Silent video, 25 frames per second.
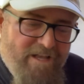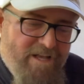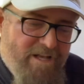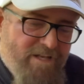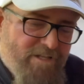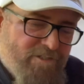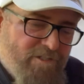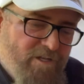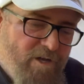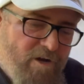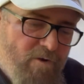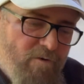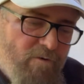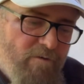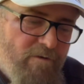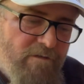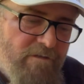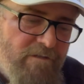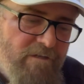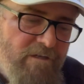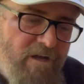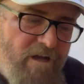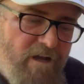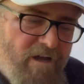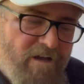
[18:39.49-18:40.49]
So
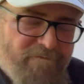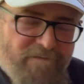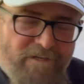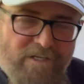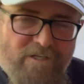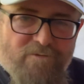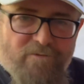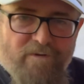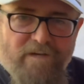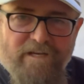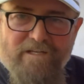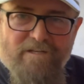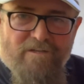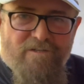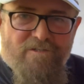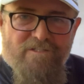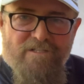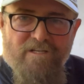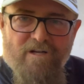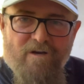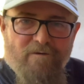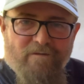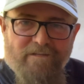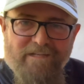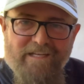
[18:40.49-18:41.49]
coffee drinkers
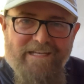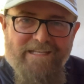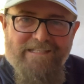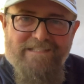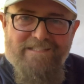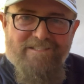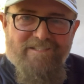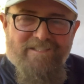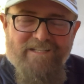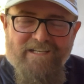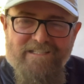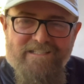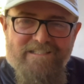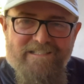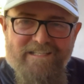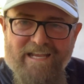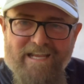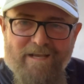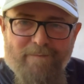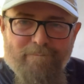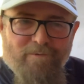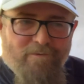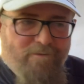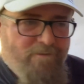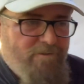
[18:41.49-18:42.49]
don't need 6
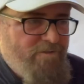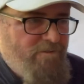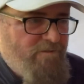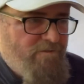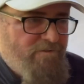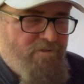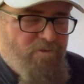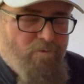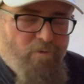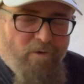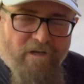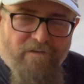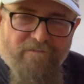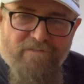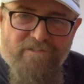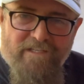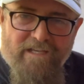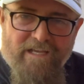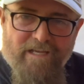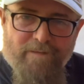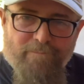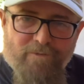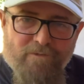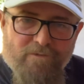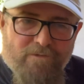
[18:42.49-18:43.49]
samples or 12
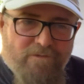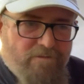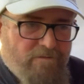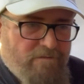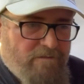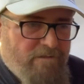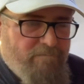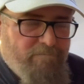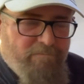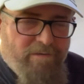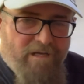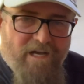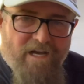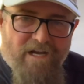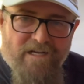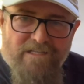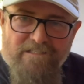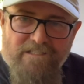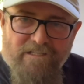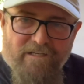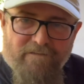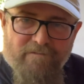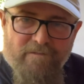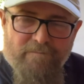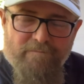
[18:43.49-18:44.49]
samples or a box
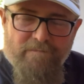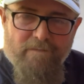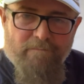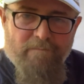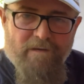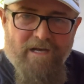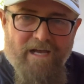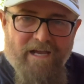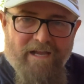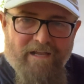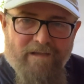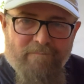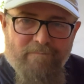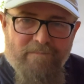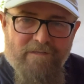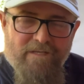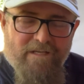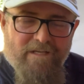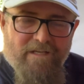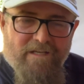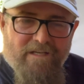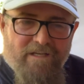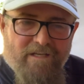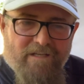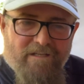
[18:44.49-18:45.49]
of them to buy them.
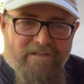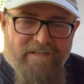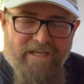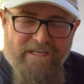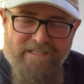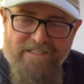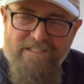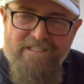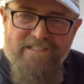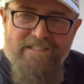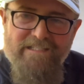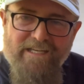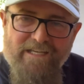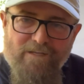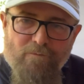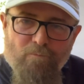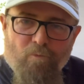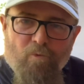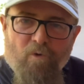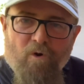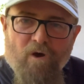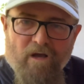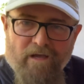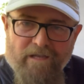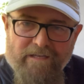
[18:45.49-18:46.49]
They just need
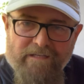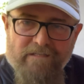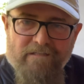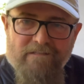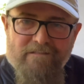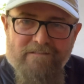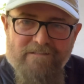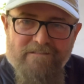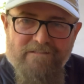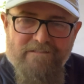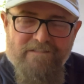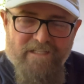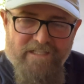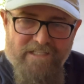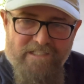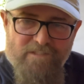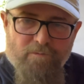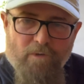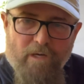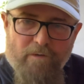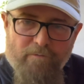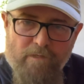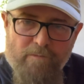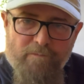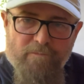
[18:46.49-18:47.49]
one. So that's
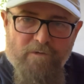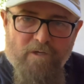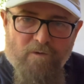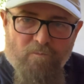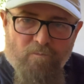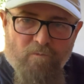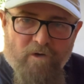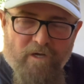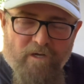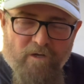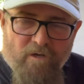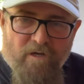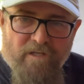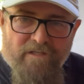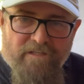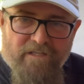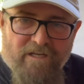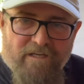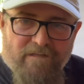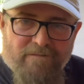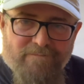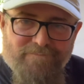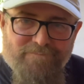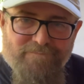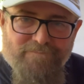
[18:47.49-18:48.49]
why we put one on
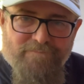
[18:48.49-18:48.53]
there.